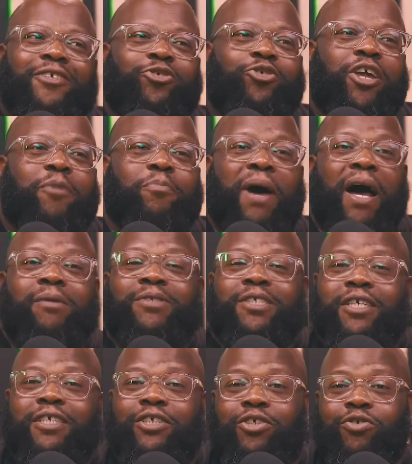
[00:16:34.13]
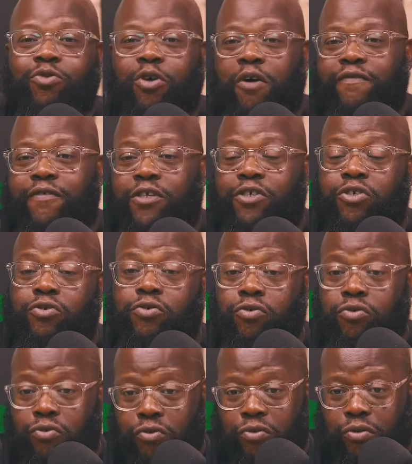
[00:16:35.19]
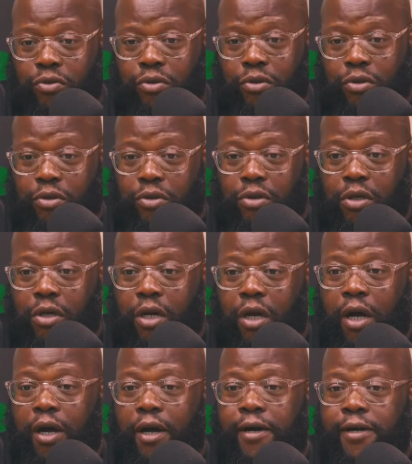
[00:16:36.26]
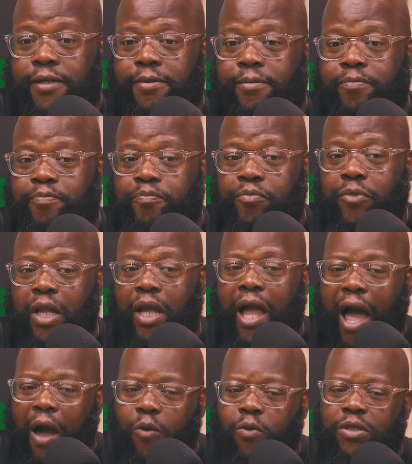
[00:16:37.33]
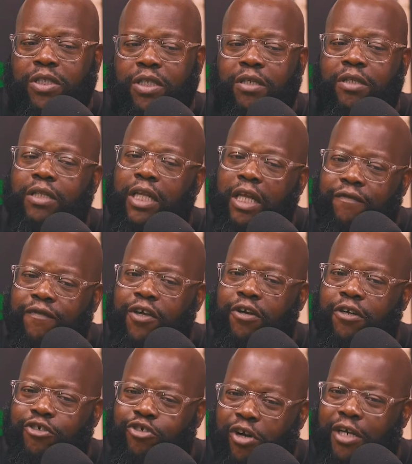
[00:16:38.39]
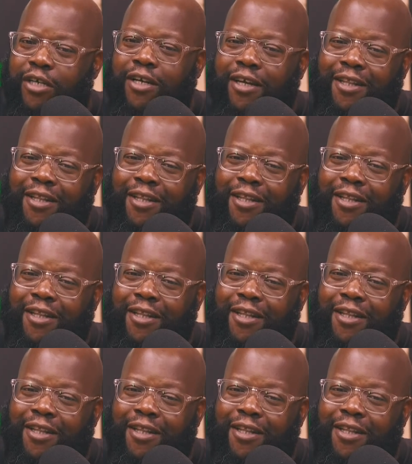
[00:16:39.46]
so your mom sends you off to school. Um, how was it leaving your drug